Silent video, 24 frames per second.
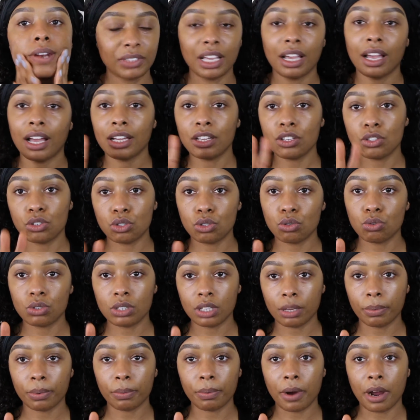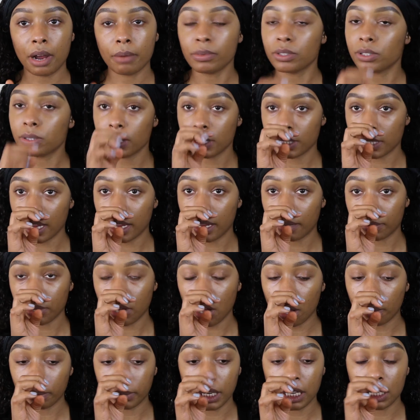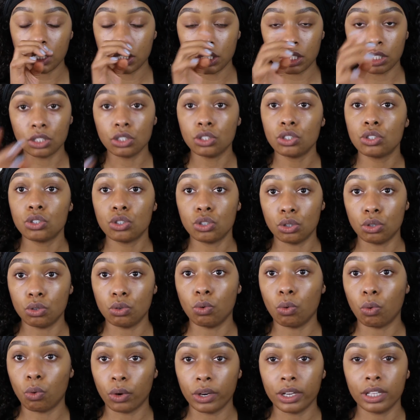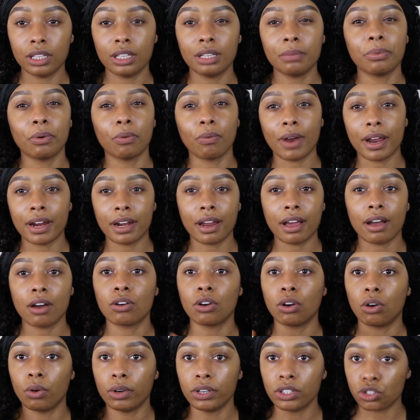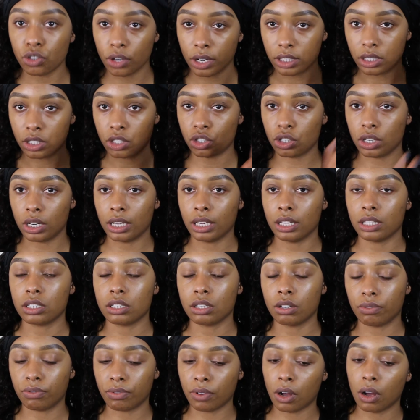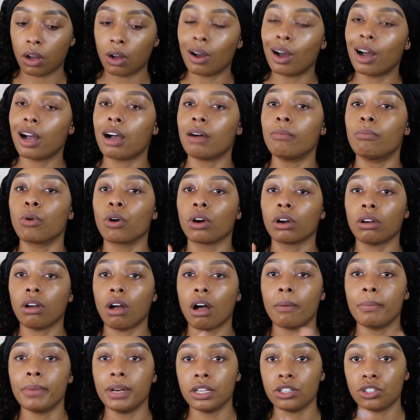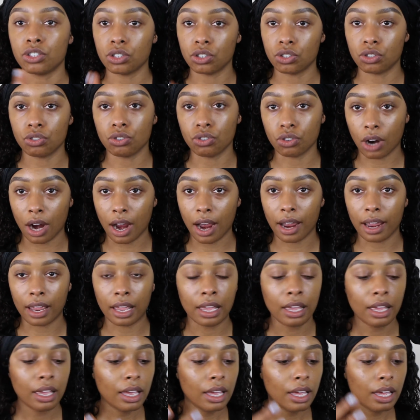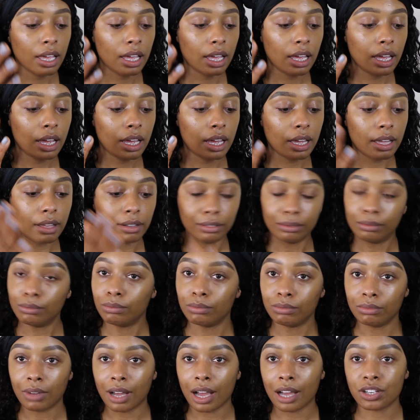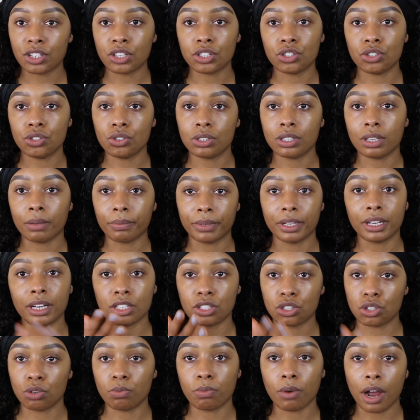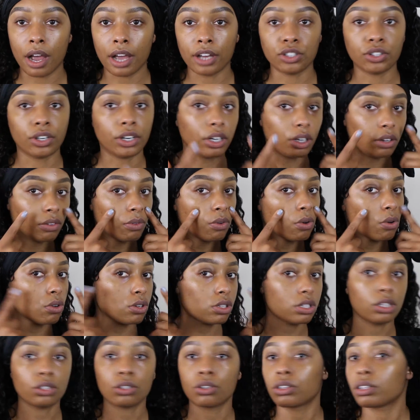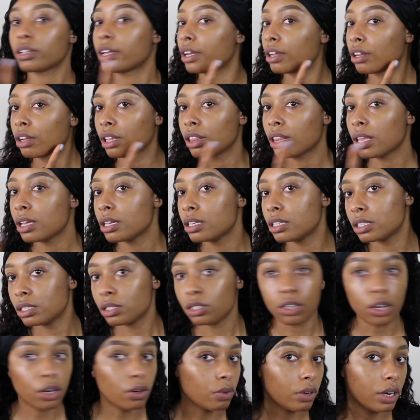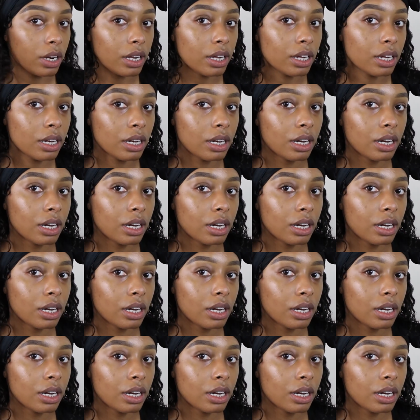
I use two separate primers because I am combination too oily, but right now I'm transitioning into the fall. I'm more combination to dry. I just use something that's super hydrating. Of course, I look like a lady's donut.